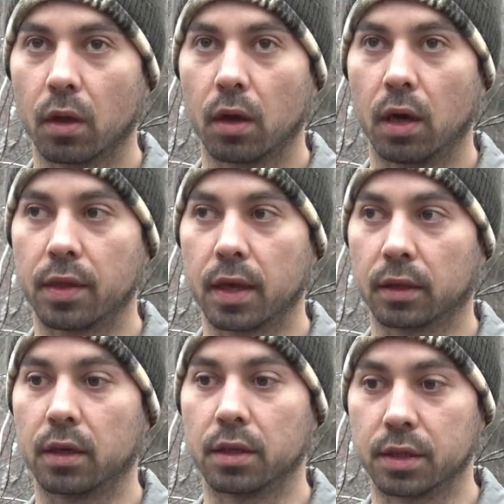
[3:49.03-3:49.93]
I think
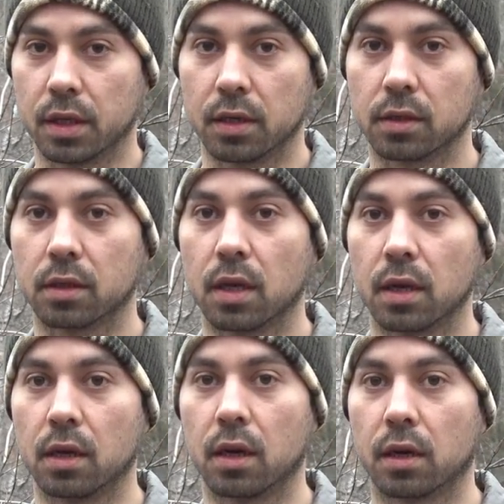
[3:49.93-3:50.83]
the disease is
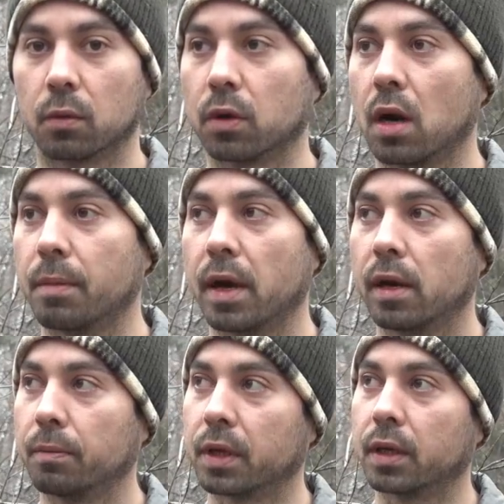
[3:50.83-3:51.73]
hitting here where I'm
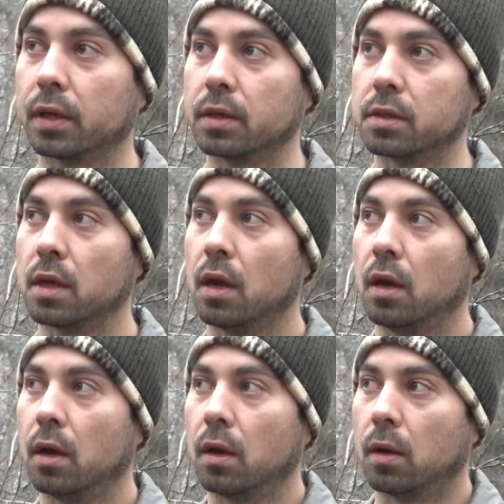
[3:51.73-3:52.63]
at, because
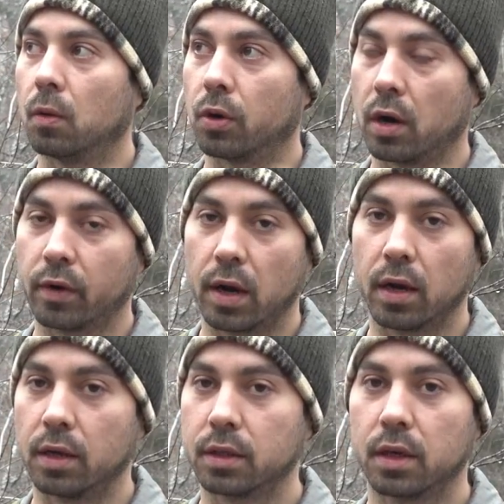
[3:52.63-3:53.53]
whenever I
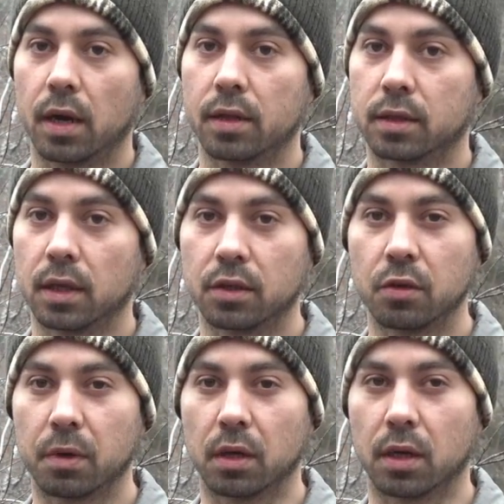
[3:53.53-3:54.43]
hunted, I didn't see
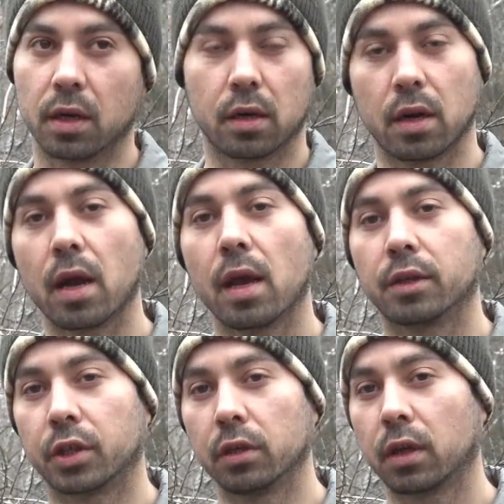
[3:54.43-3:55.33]
too many deer, and I had
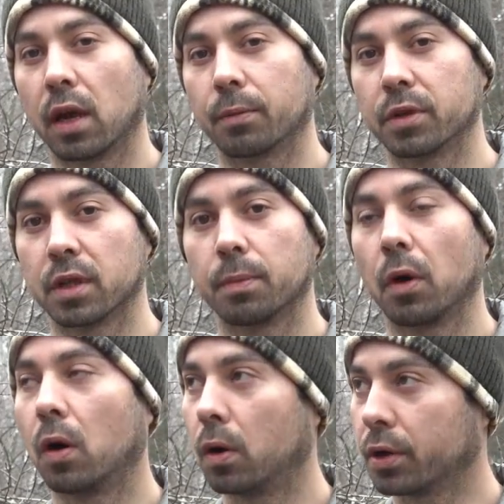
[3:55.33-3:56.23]
trail cameras up
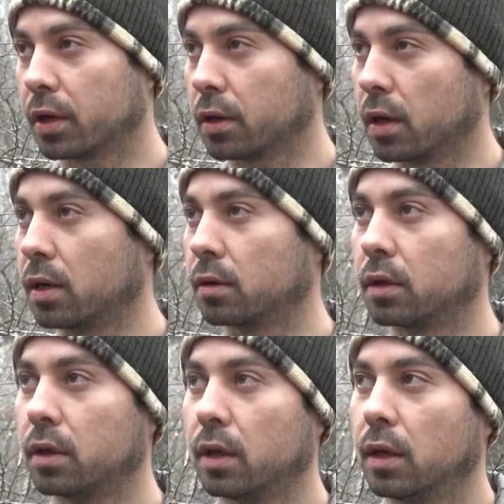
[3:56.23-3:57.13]
all year round,
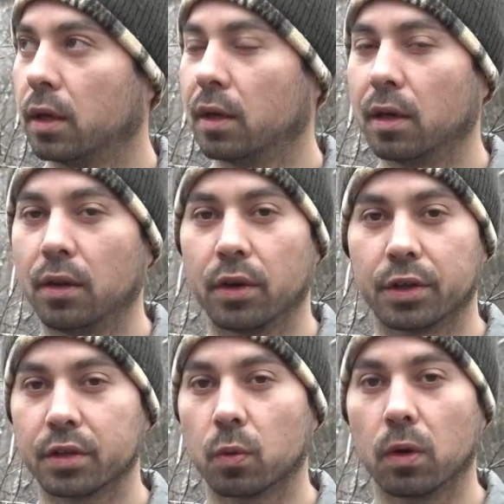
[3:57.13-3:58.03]
and there
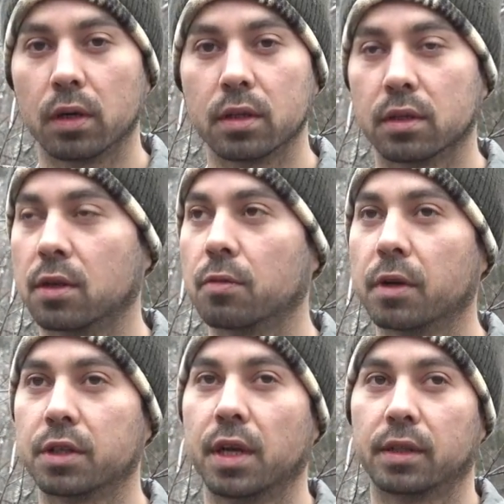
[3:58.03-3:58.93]
just wasn't too
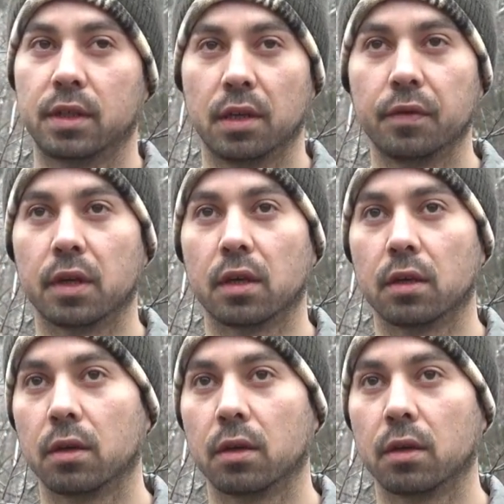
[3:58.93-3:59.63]
much activity.